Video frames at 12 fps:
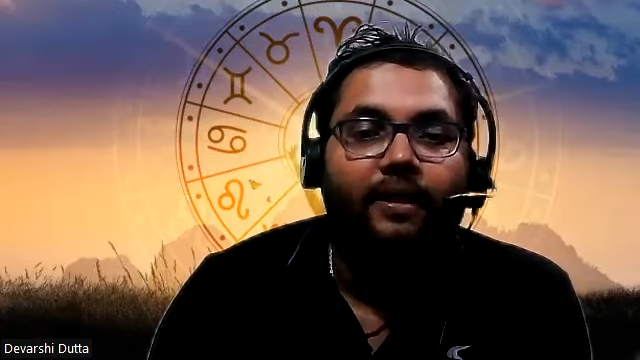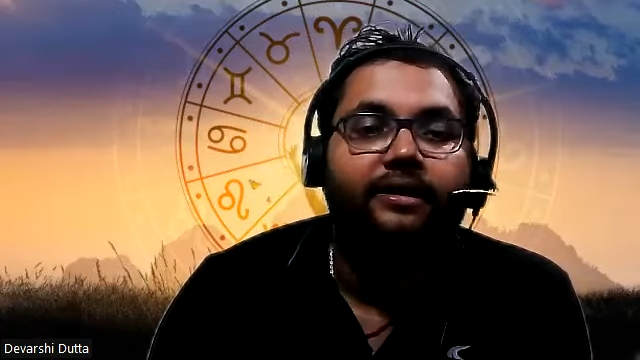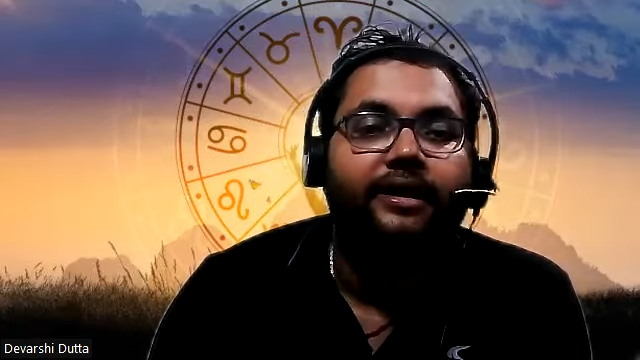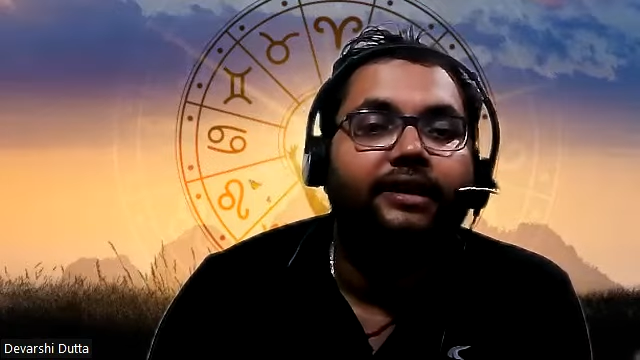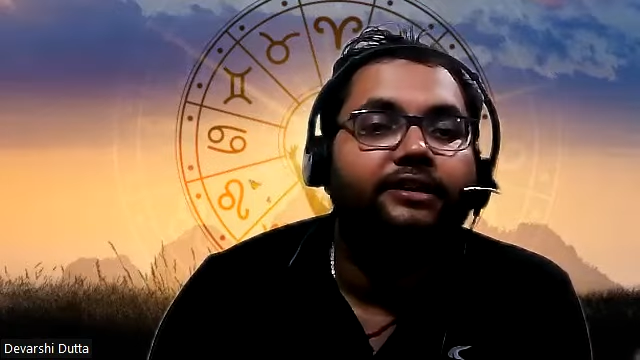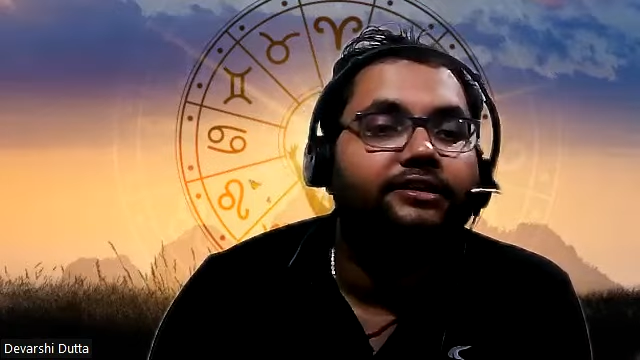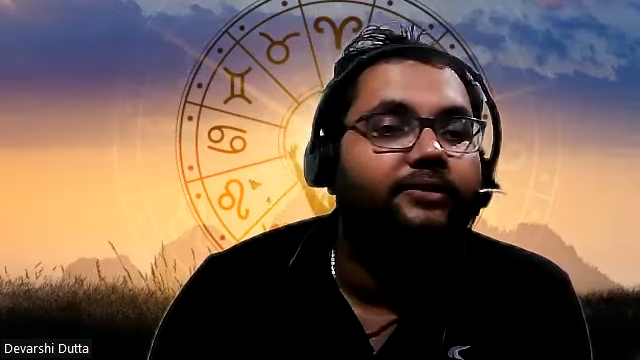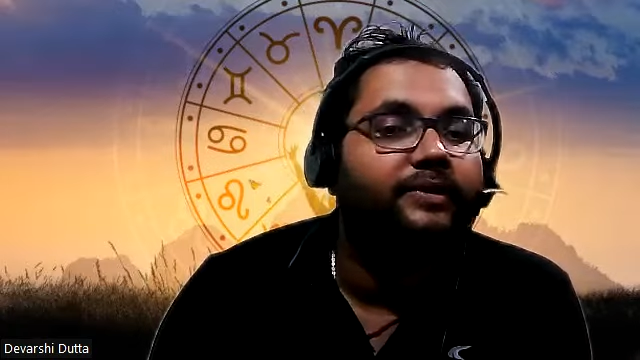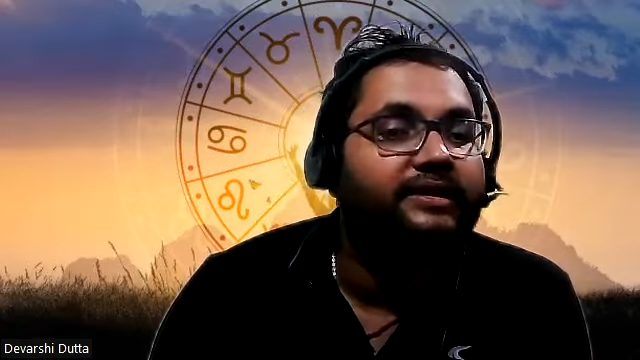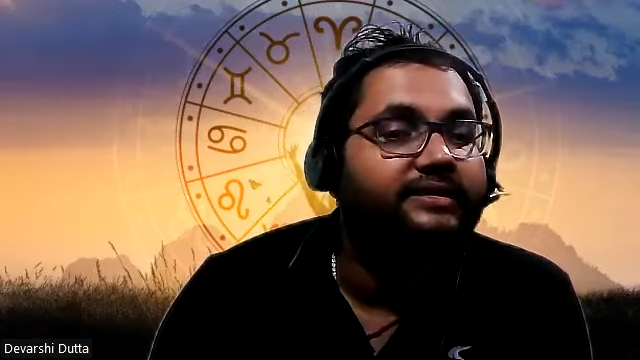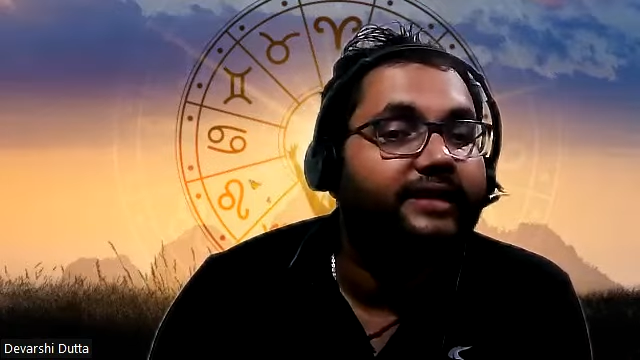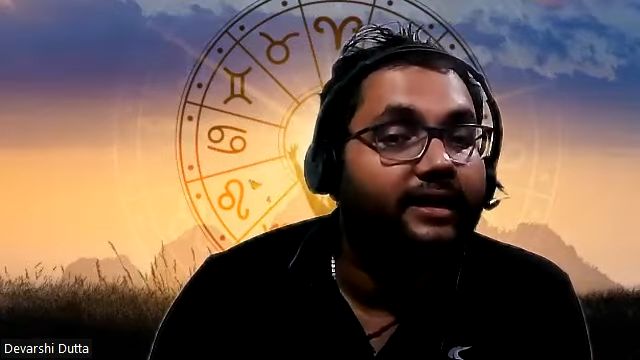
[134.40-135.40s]
the energy
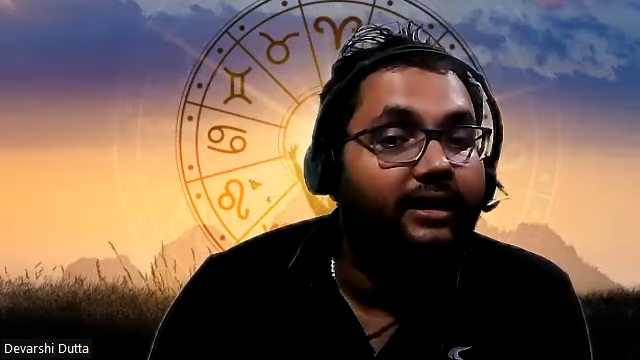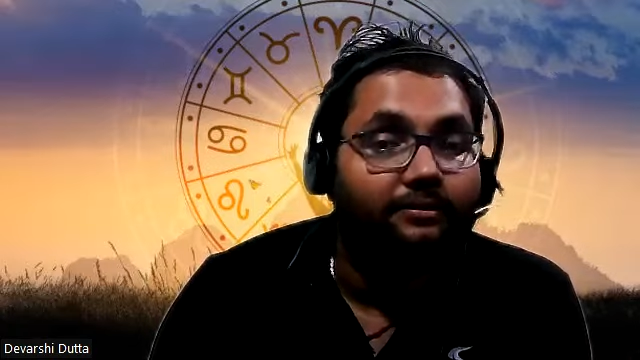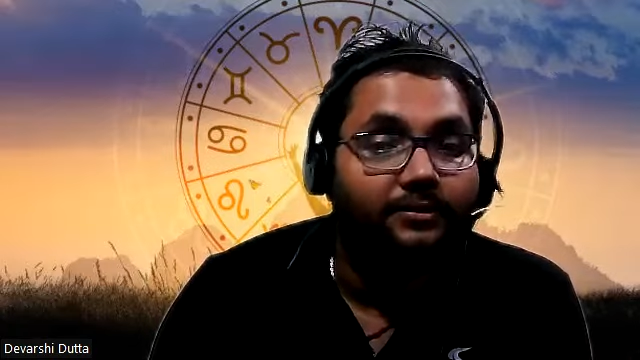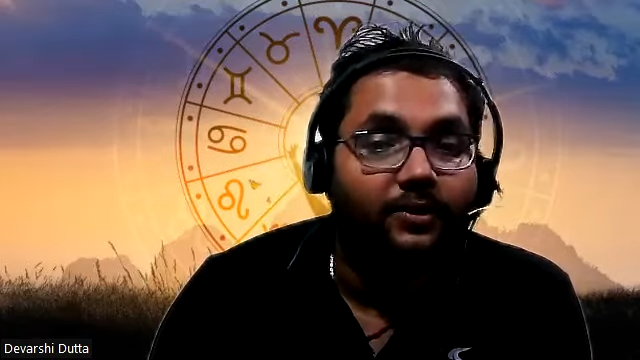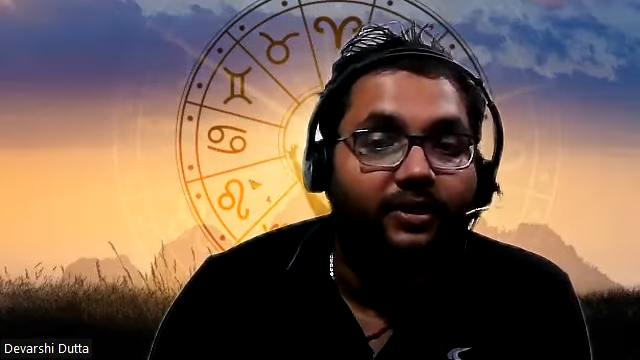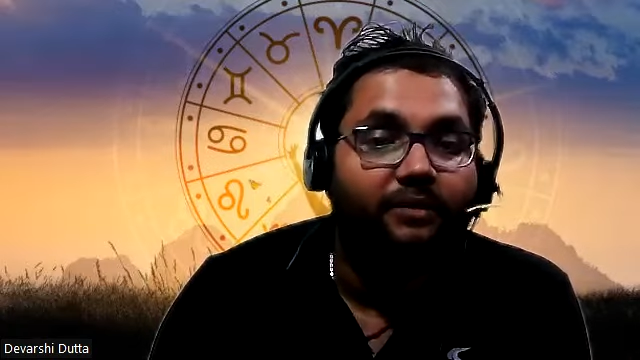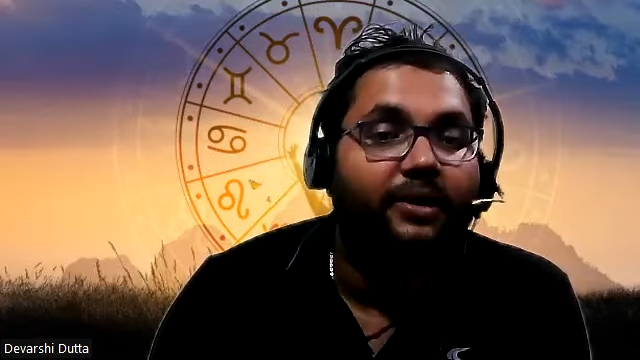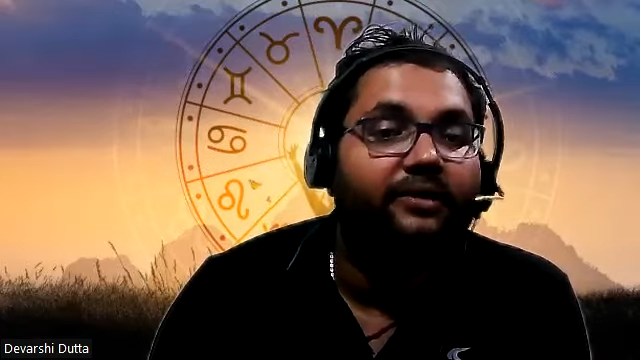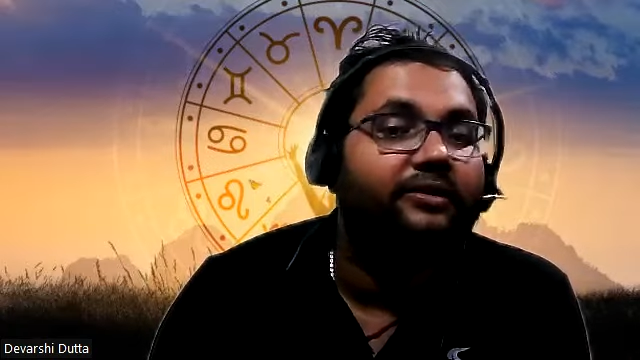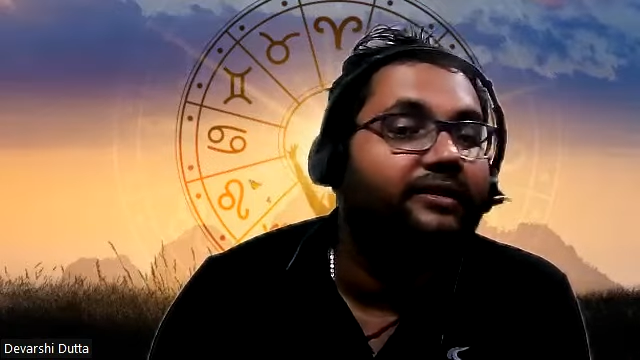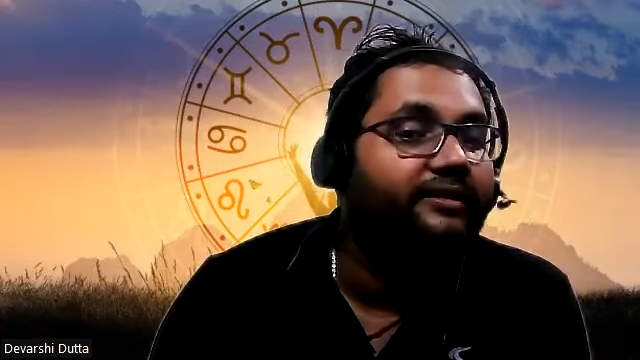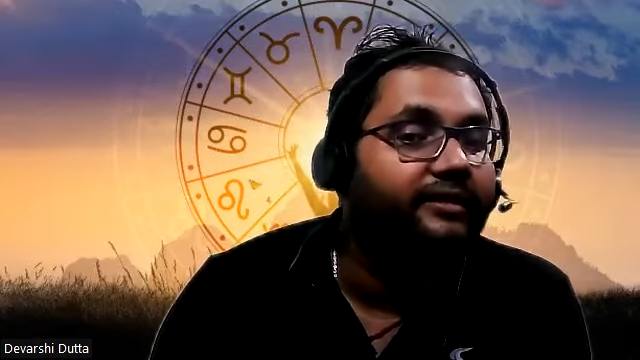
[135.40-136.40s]
will still come. Okay,
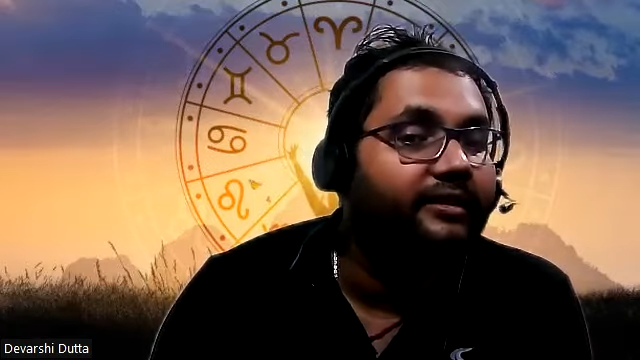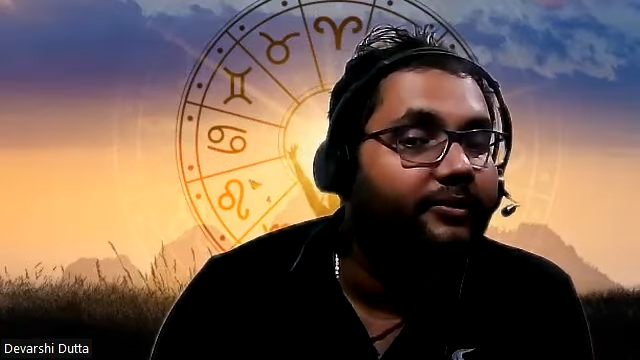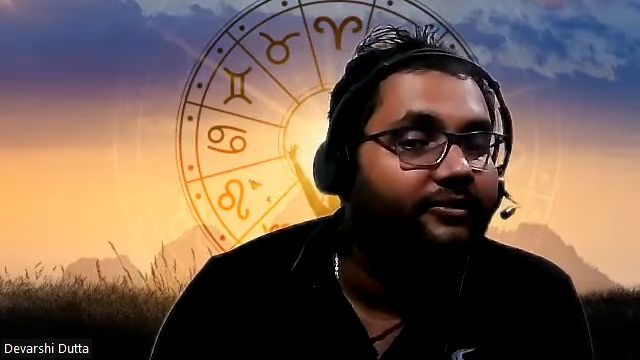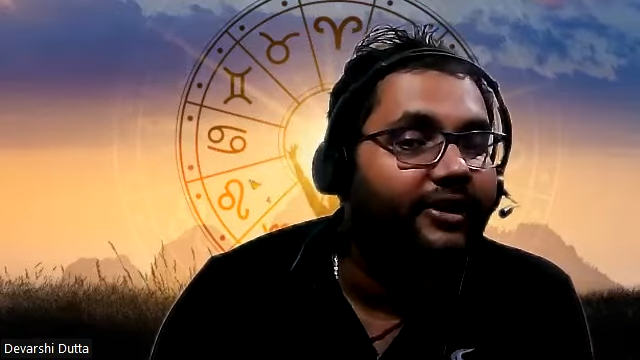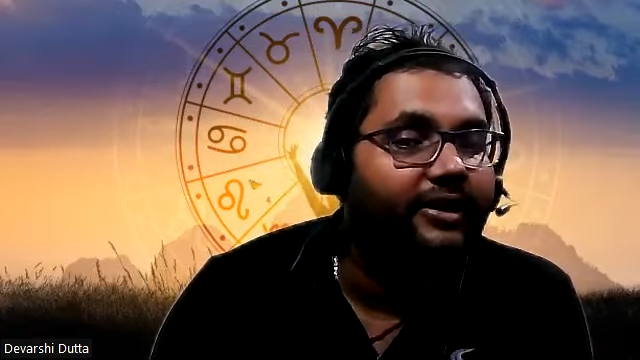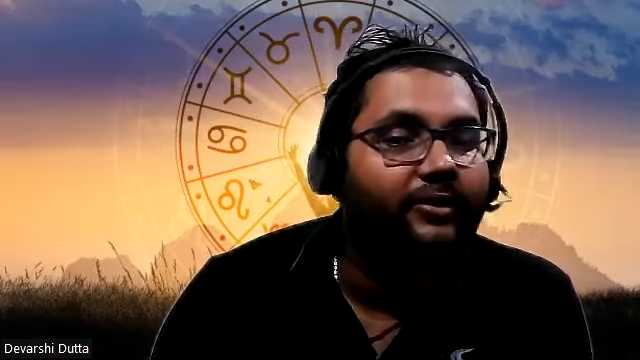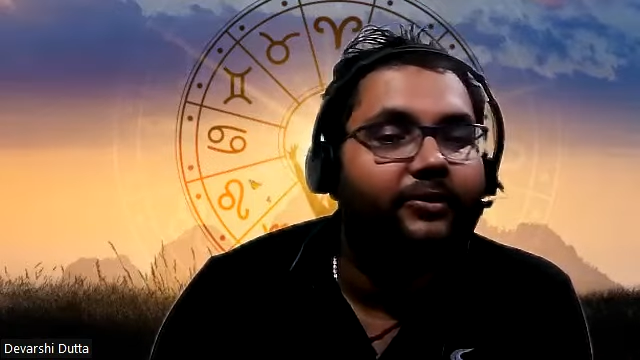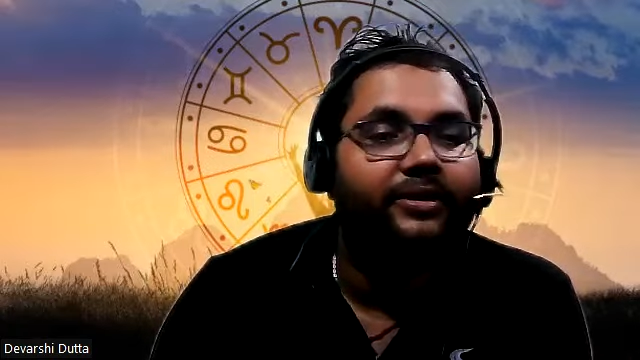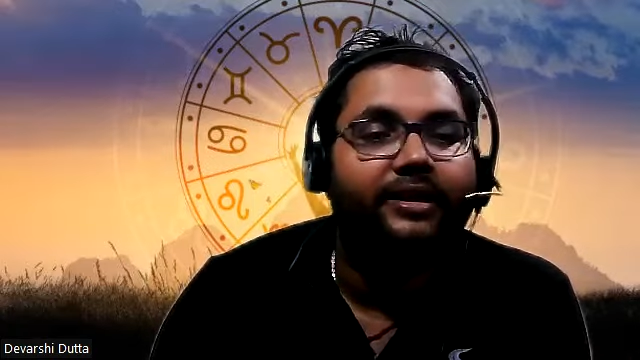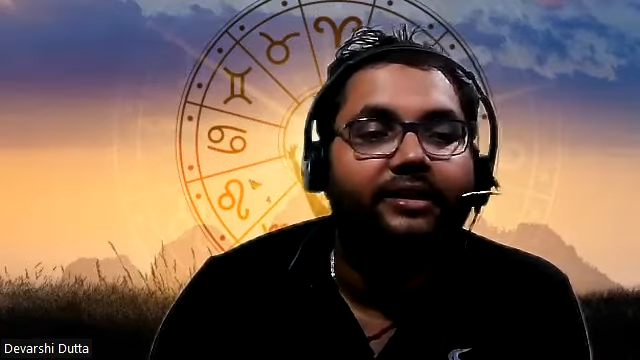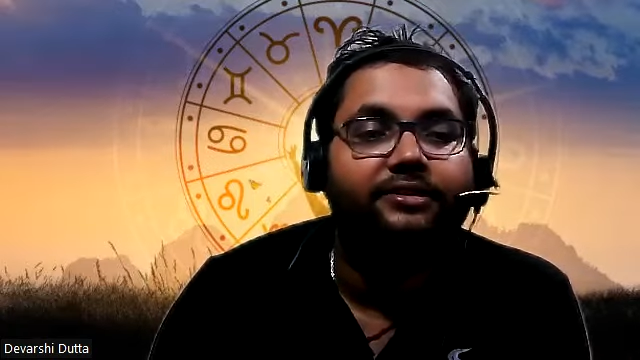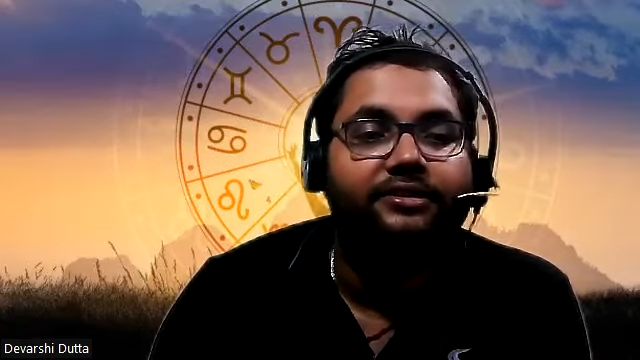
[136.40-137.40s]
Mars will still provide you
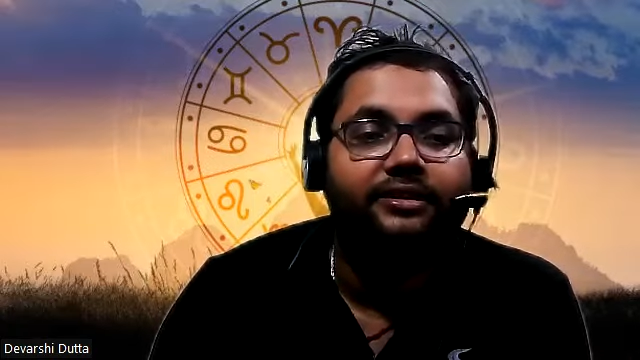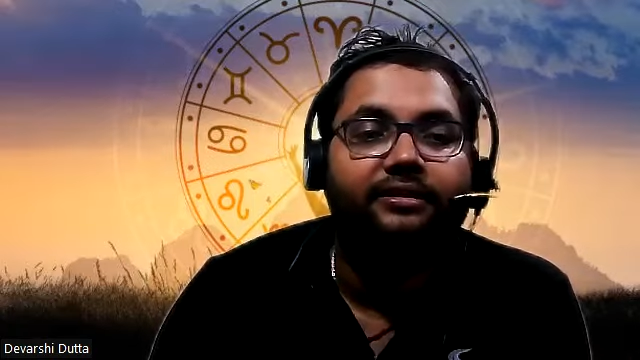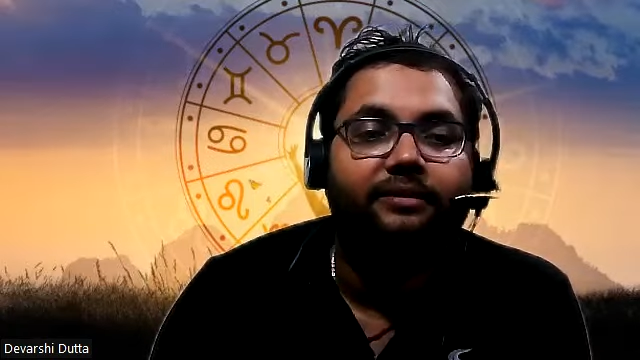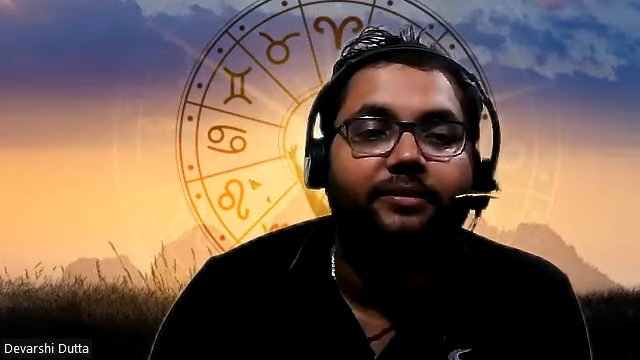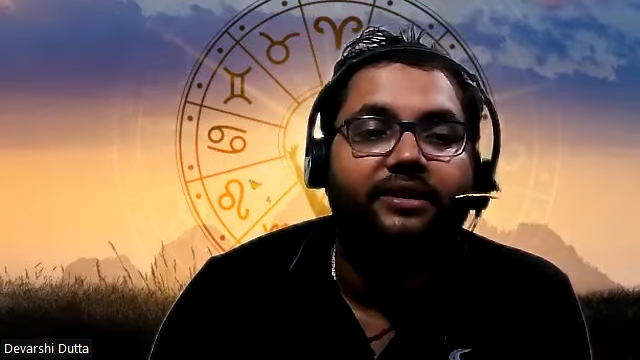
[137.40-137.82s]
with energy,